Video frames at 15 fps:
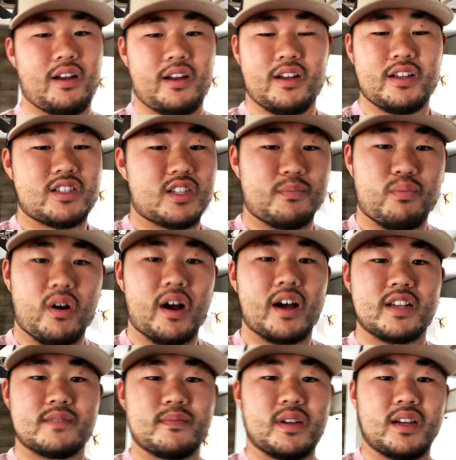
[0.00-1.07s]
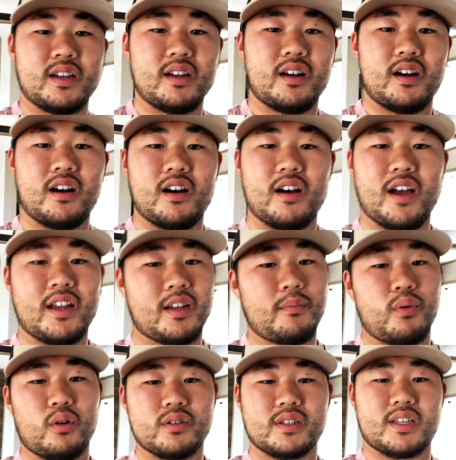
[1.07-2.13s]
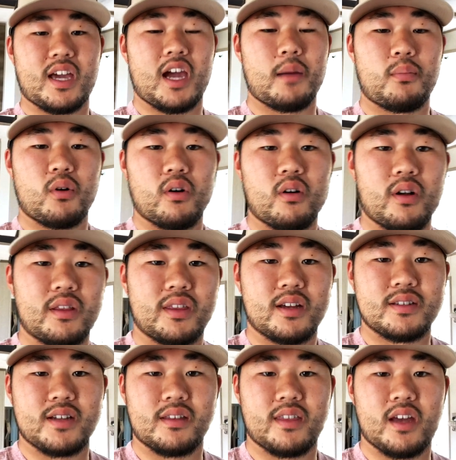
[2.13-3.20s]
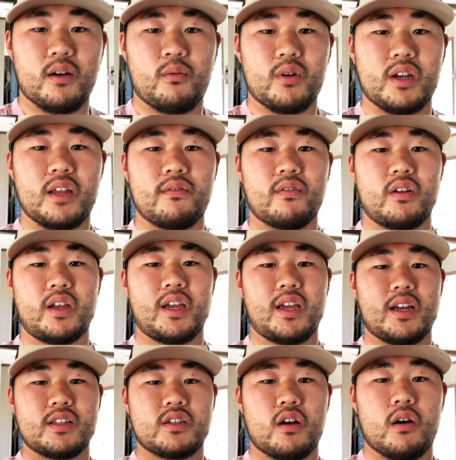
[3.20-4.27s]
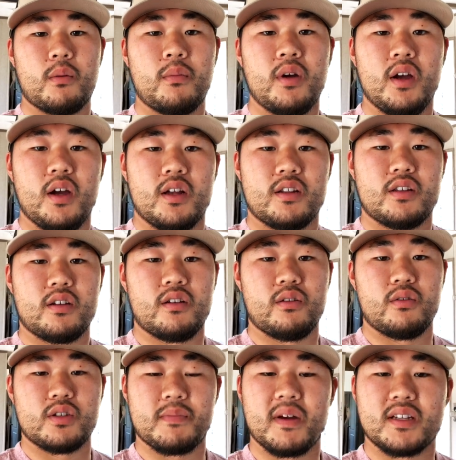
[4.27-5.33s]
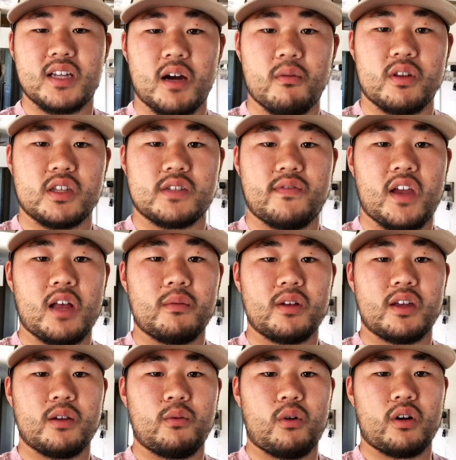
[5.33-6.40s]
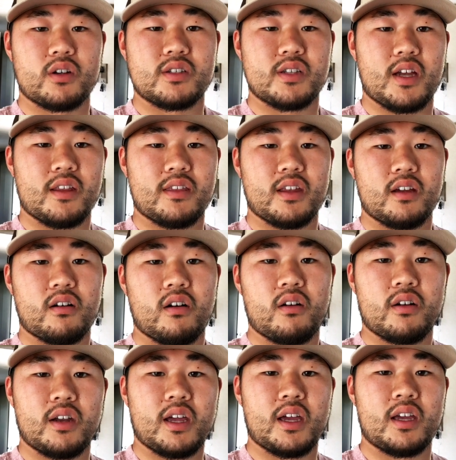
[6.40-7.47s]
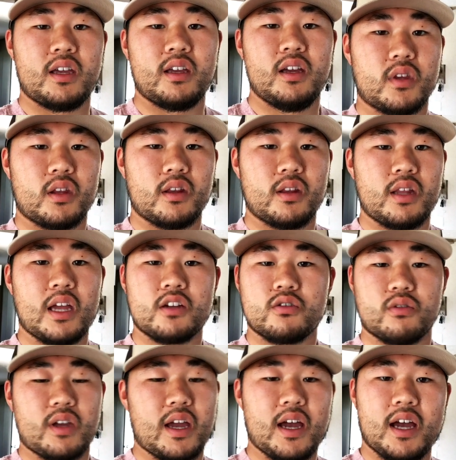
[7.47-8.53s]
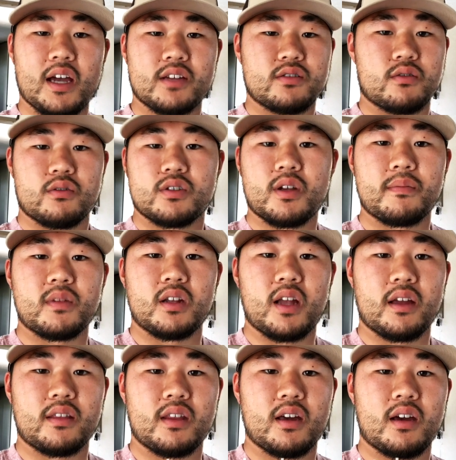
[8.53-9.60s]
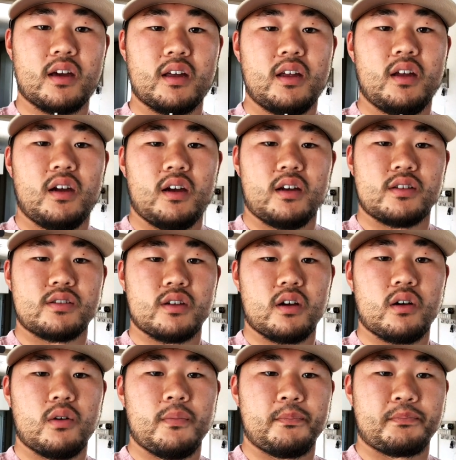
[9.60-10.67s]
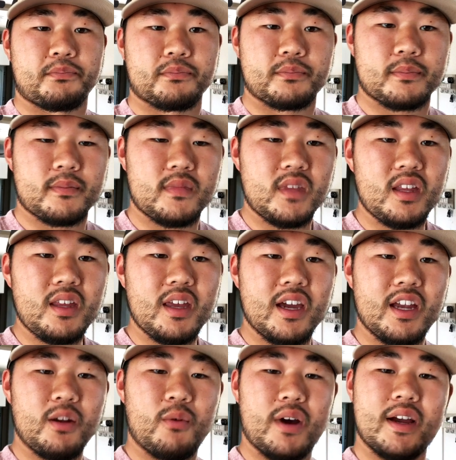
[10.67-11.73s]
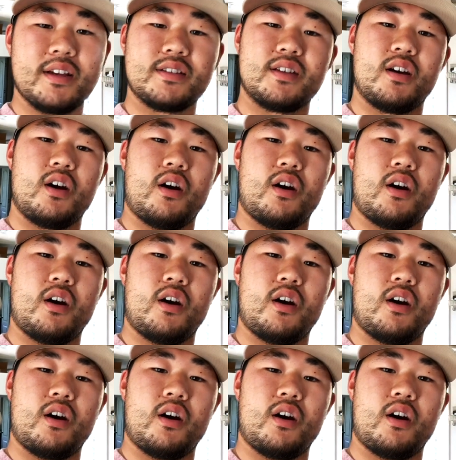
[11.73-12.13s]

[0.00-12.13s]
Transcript: it surprised me. And he pulls a camper and things like that whenever he gets home to spend time with his family. He works, I think, on a natural gas or something like that. So anyways,